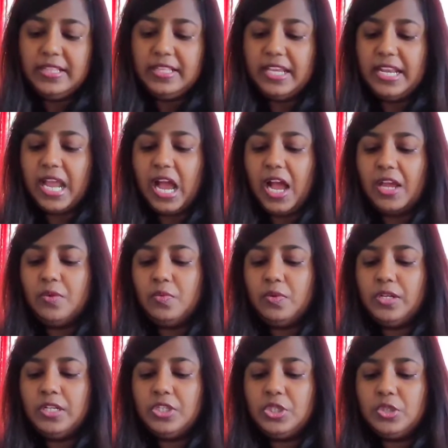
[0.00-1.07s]
then I
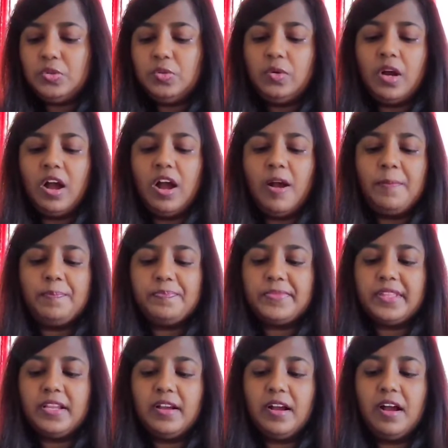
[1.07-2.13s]
will do
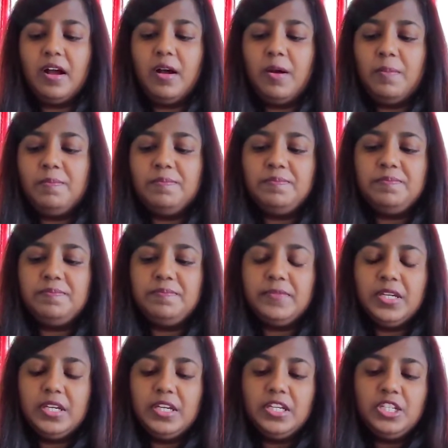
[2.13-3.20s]
a
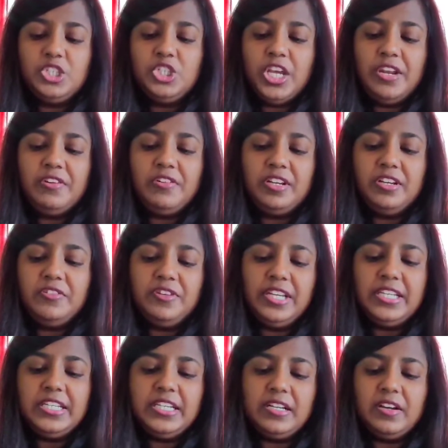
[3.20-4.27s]
generic
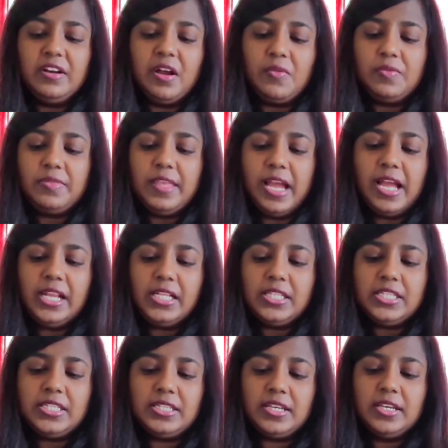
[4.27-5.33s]
reading around
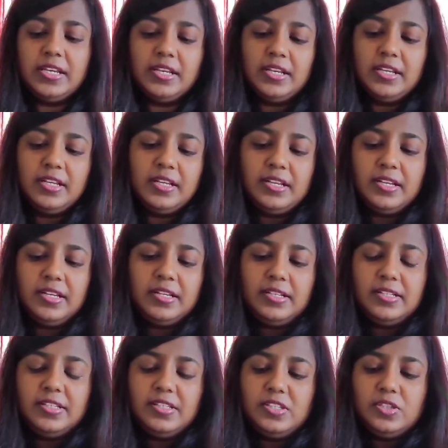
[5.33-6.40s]
that.
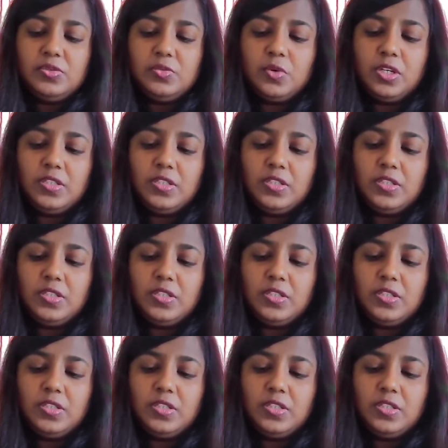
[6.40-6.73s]
So